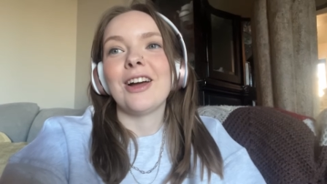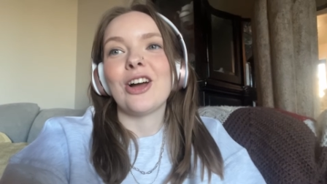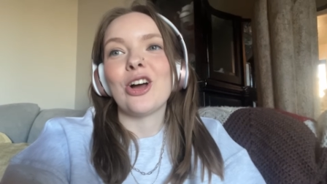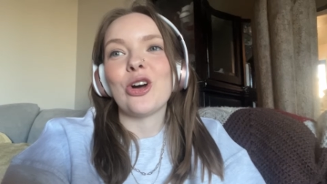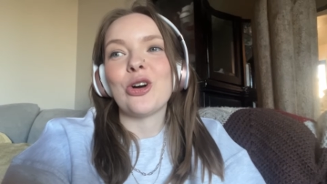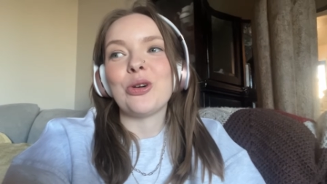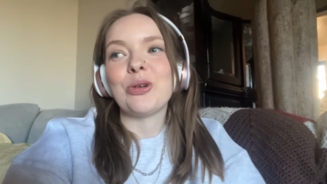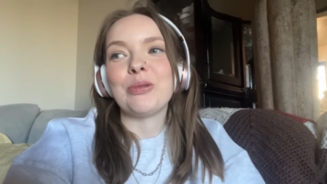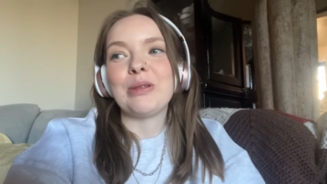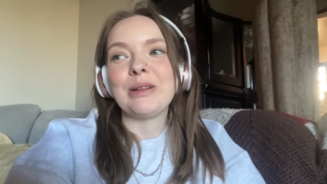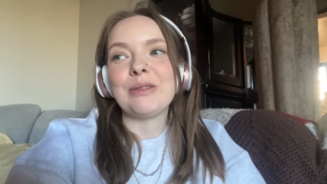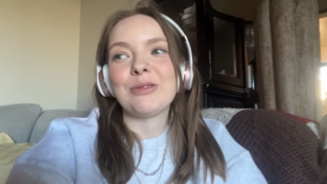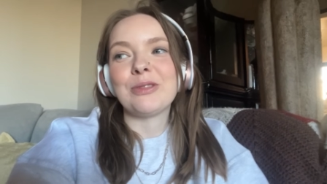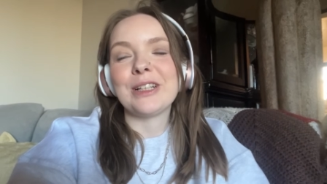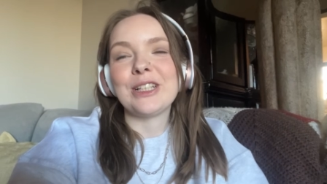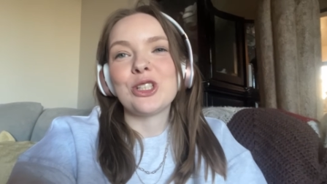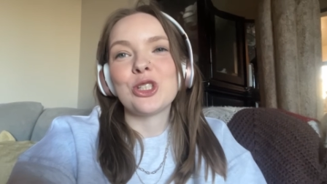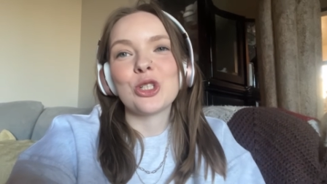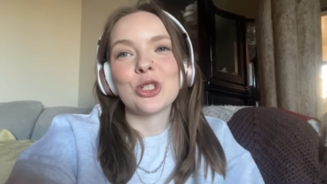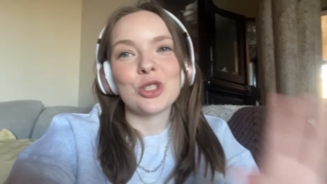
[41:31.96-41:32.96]
oh, we've
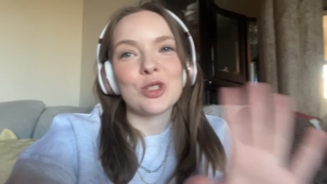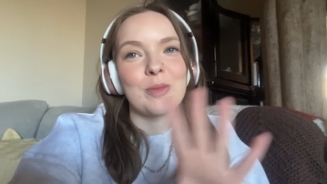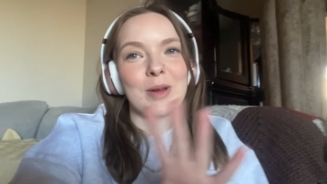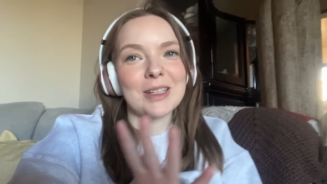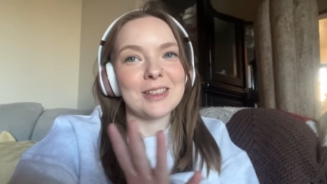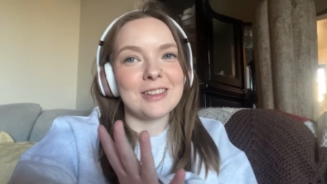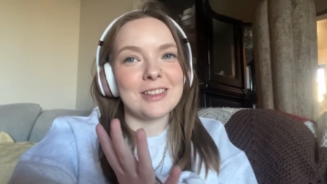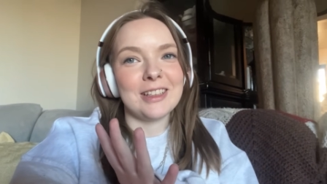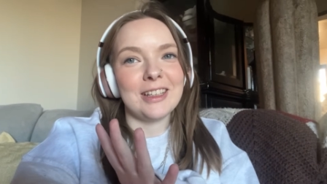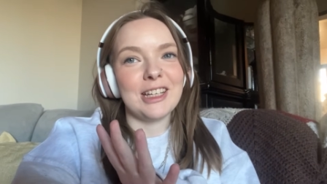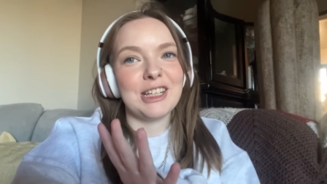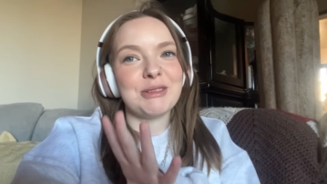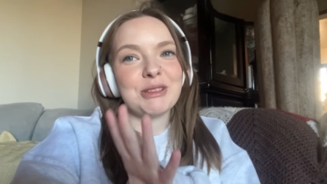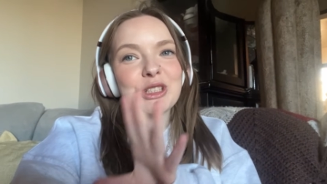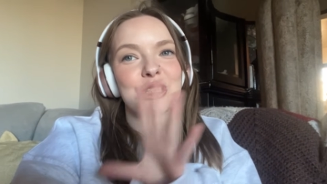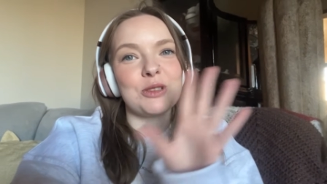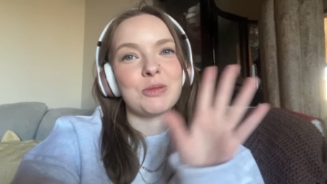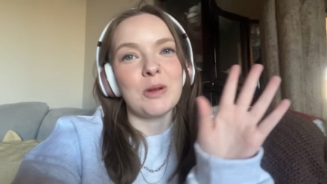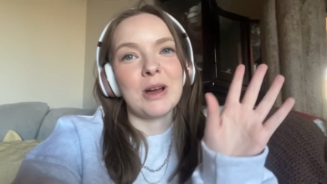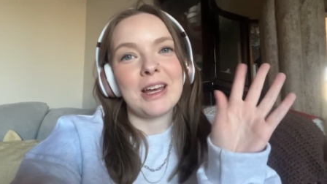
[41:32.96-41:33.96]
reached a smut scene, which
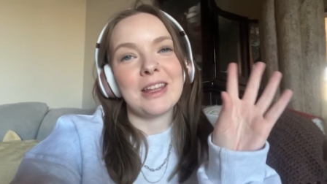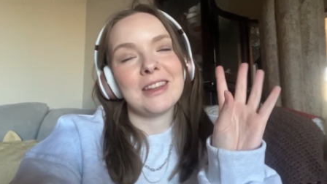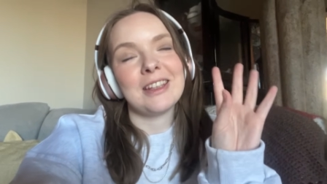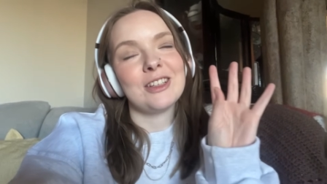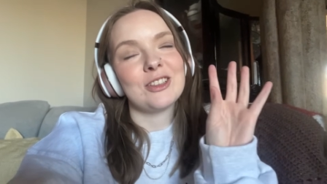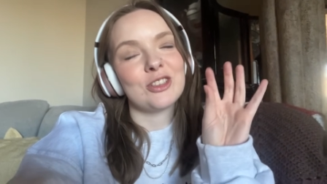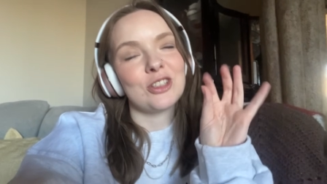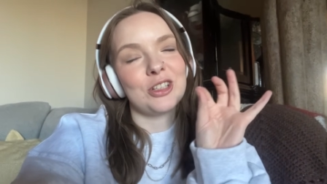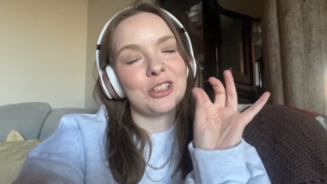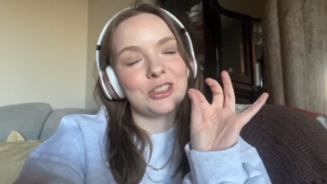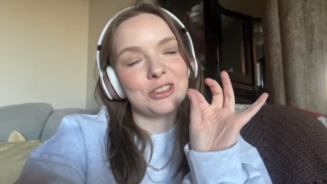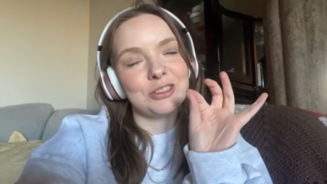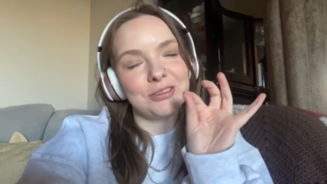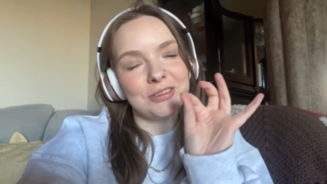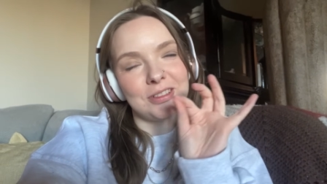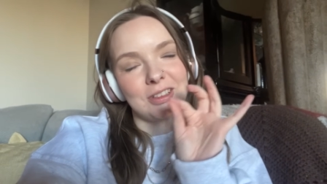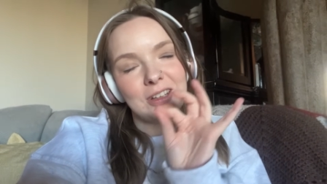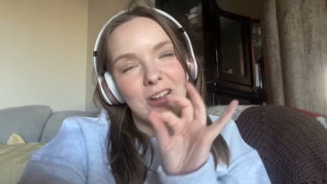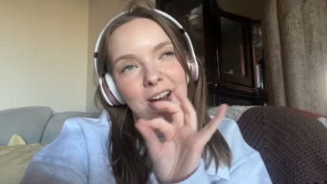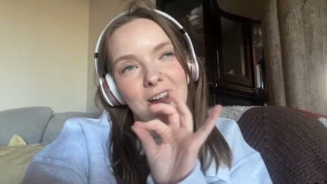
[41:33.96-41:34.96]
is why these are
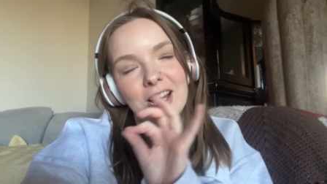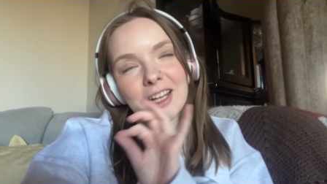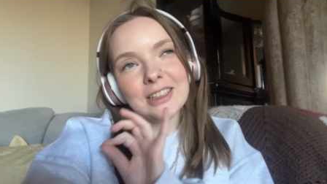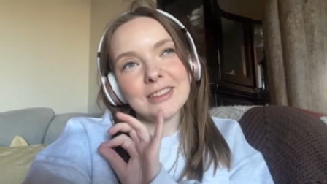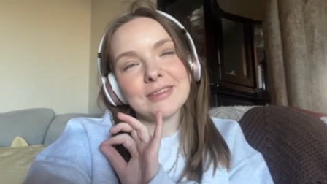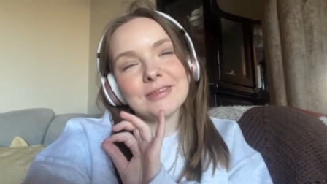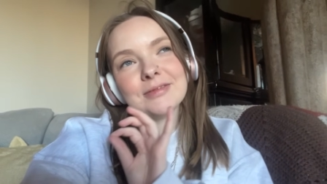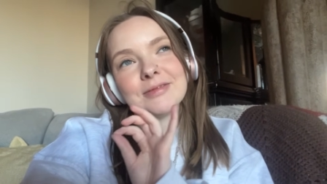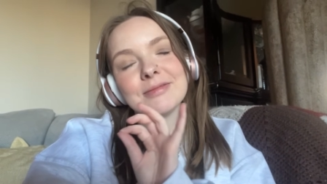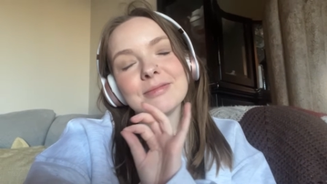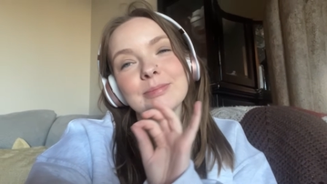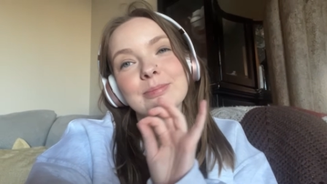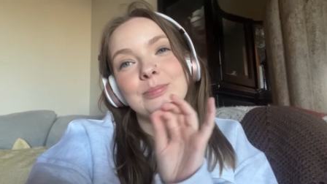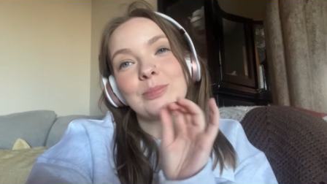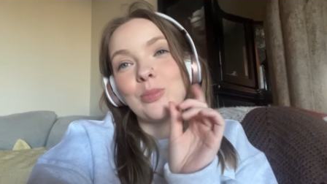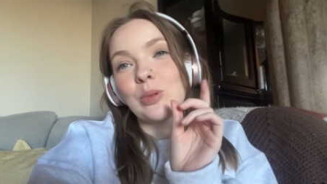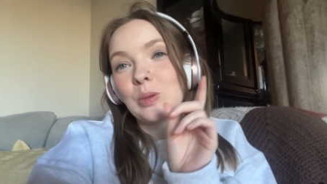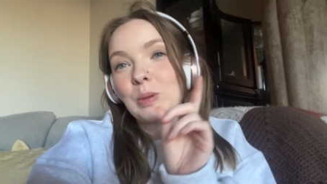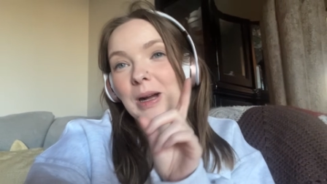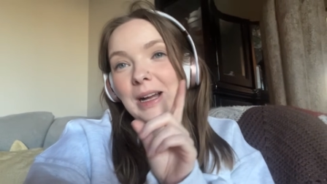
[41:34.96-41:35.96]
not
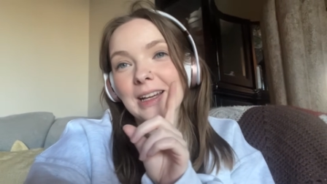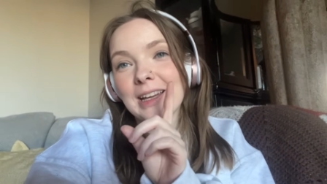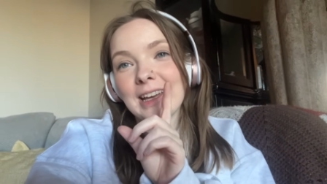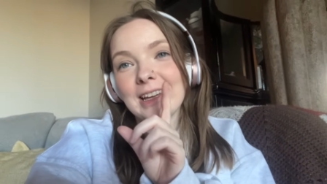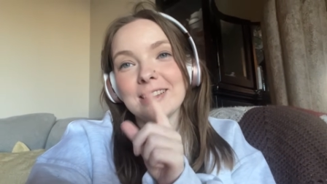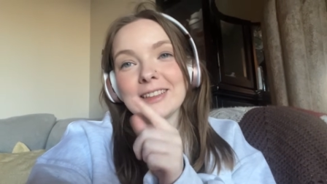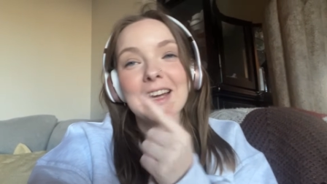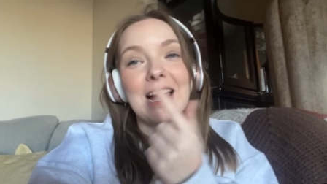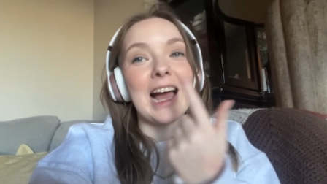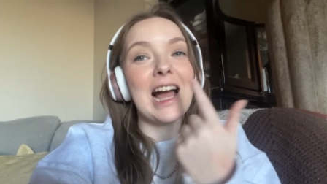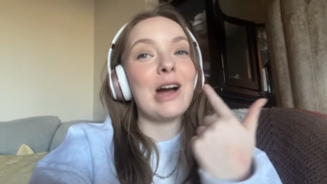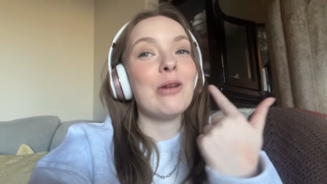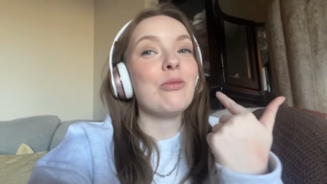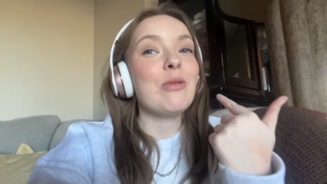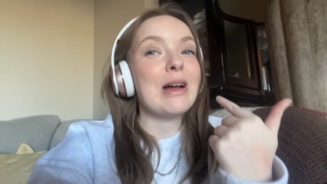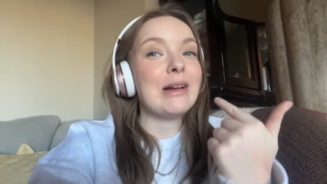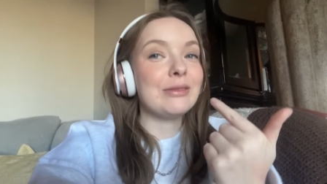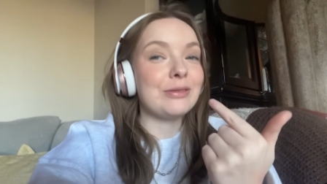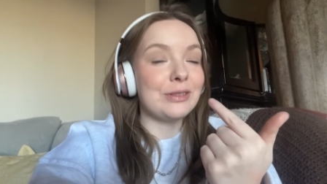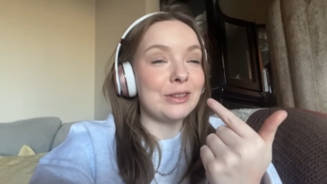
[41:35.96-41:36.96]
YA.
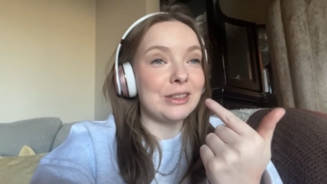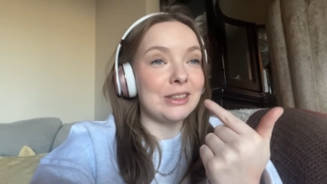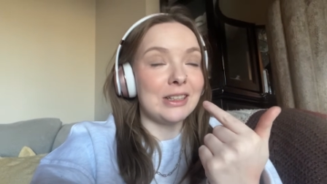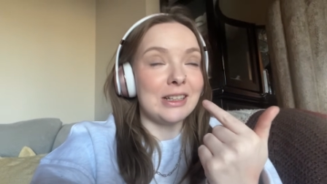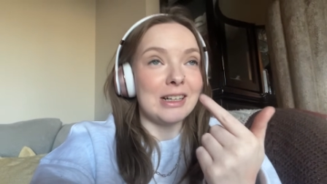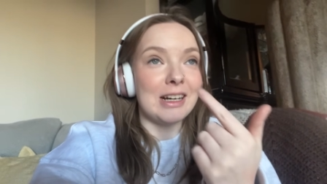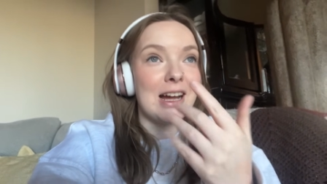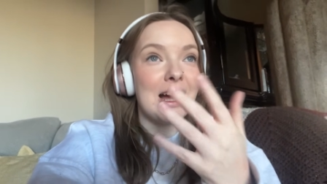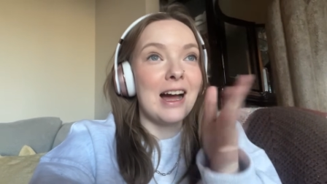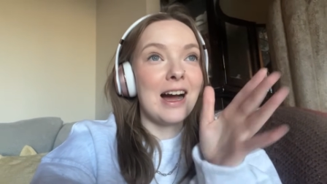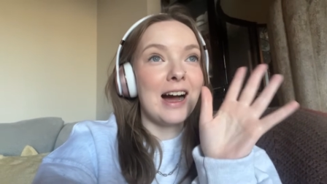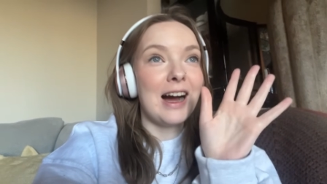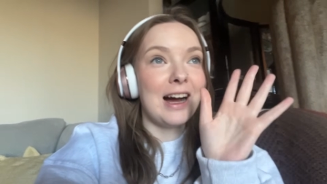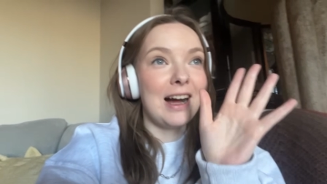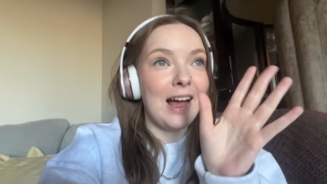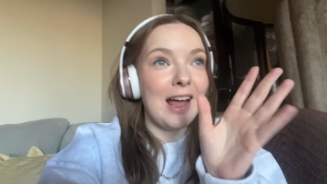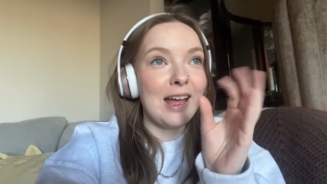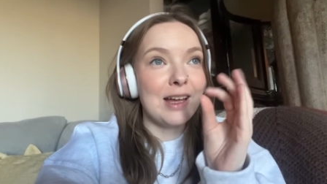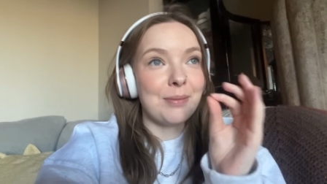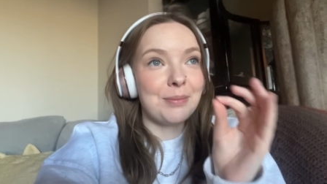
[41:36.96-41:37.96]
However,
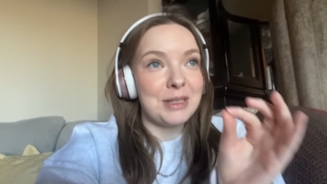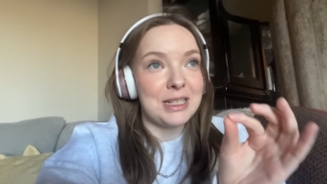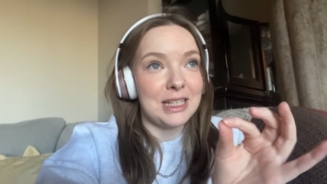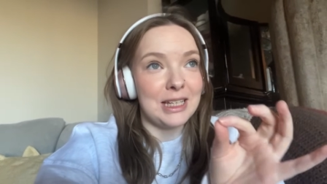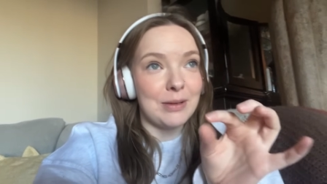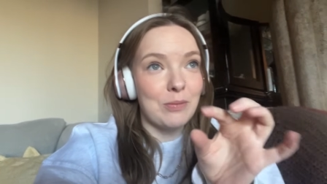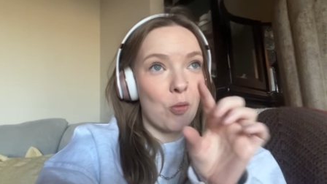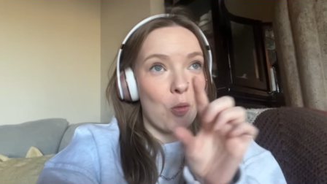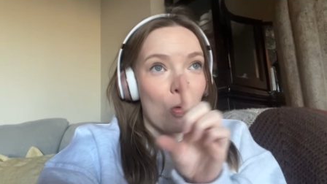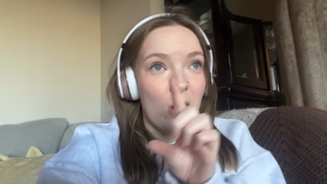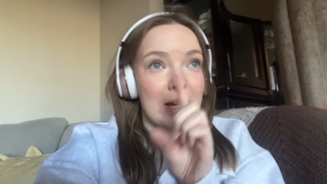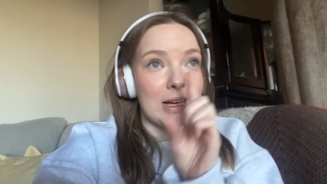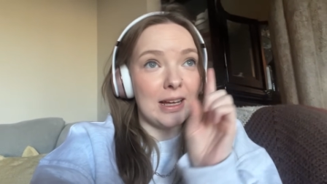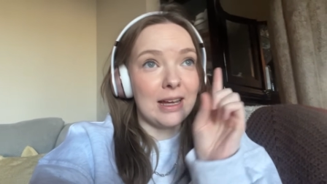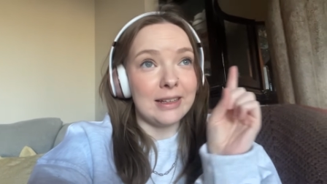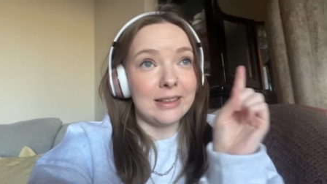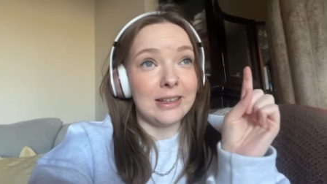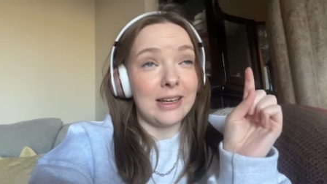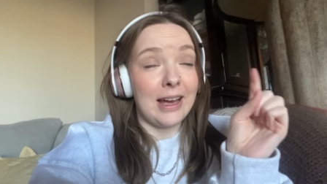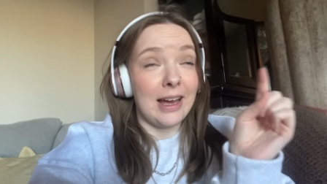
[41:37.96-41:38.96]
I am team YA
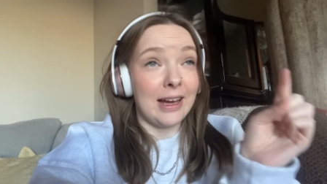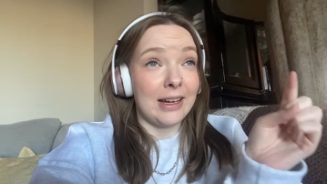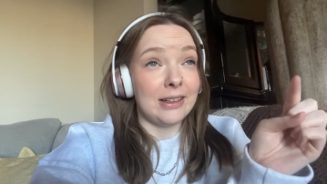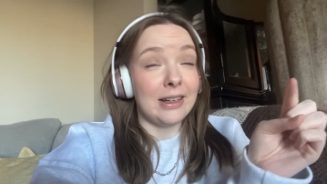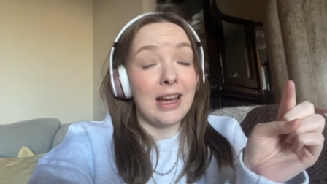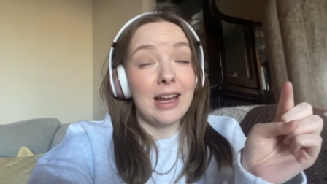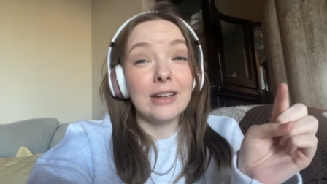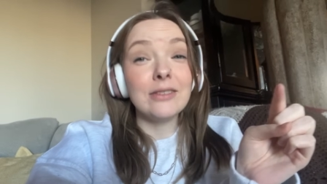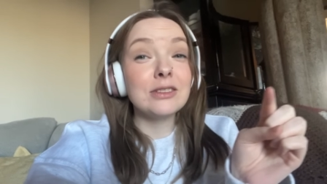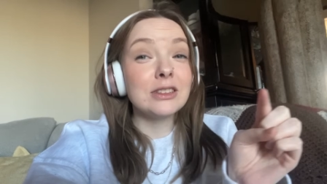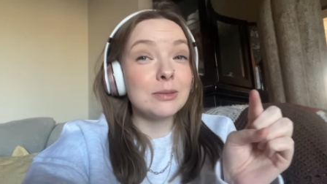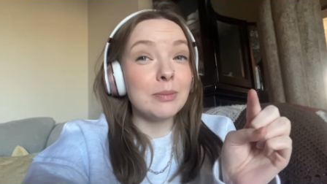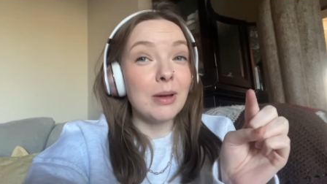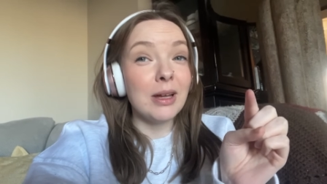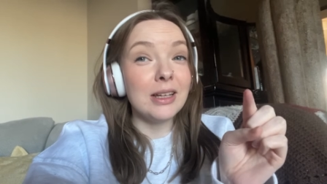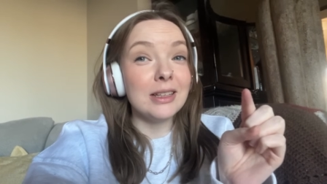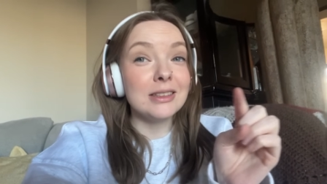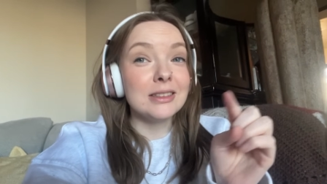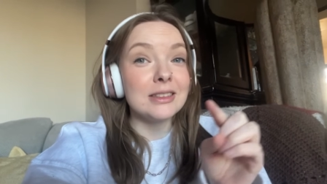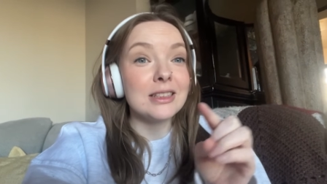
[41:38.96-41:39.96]
can have
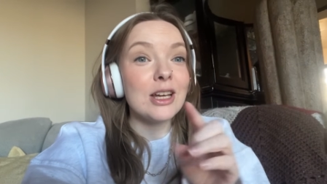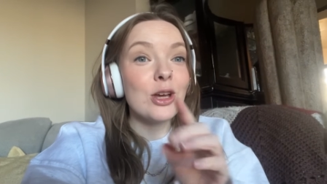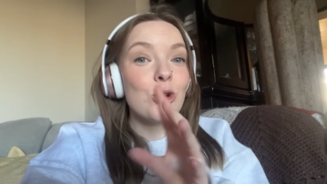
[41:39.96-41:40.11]
smut.